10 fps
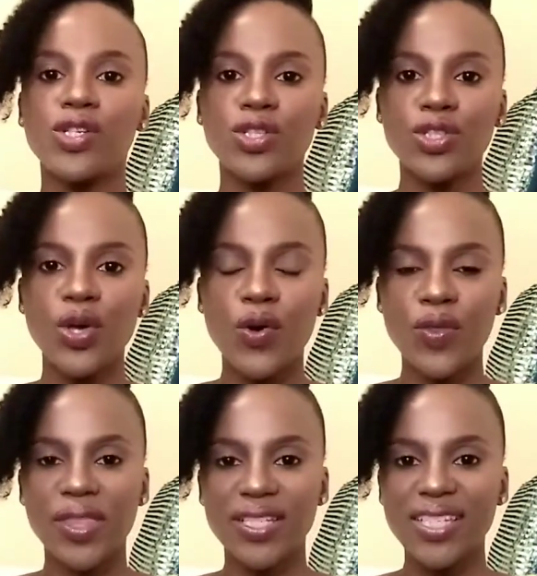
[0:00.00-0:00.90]

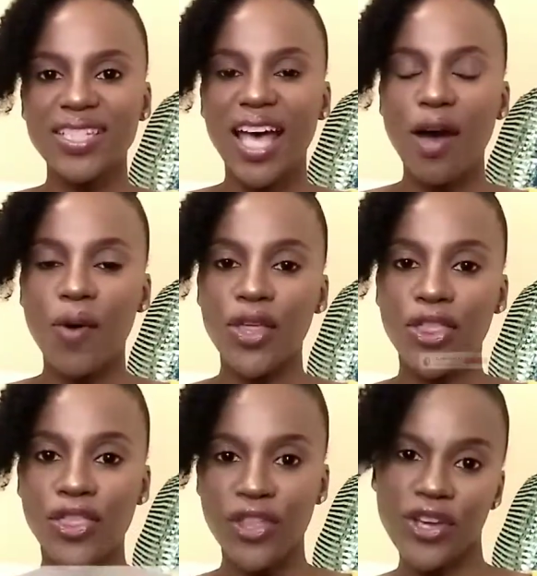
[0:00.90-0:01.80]
So this is our
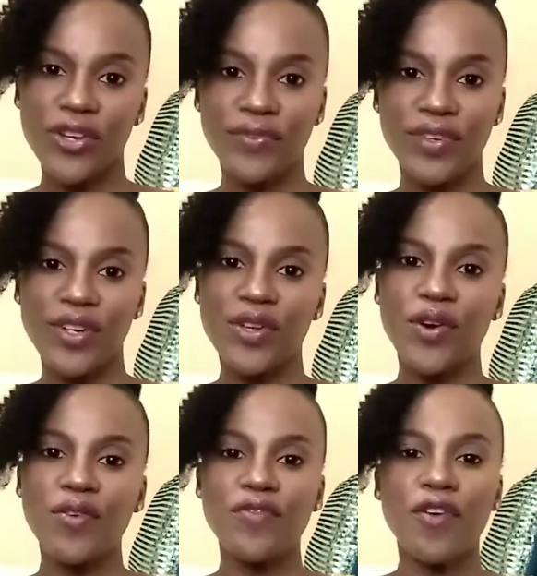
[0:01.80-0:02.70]
third
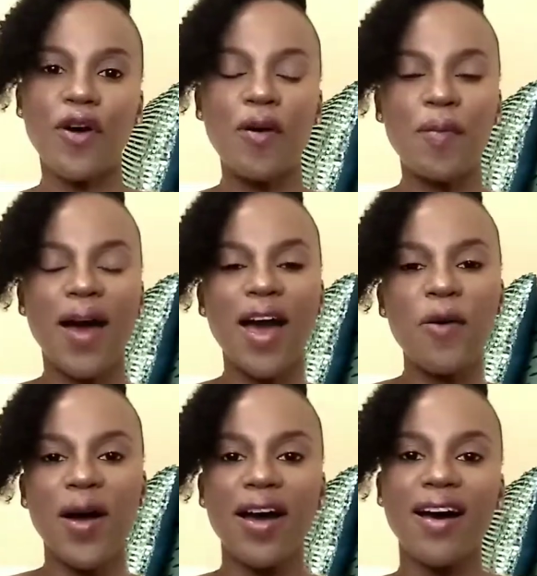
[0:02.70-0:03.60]
video from
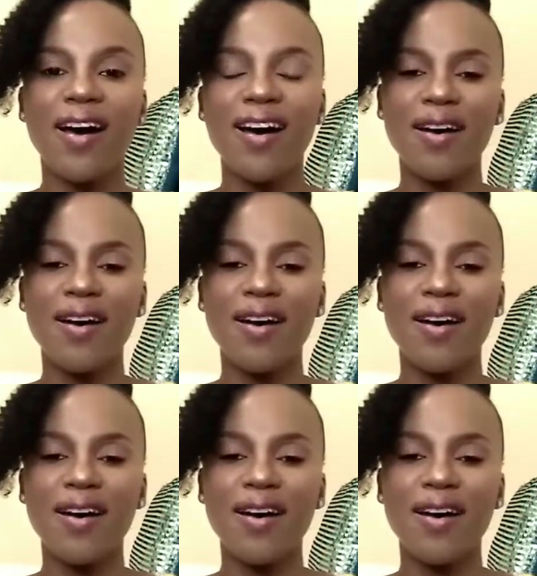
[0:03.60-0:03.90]
our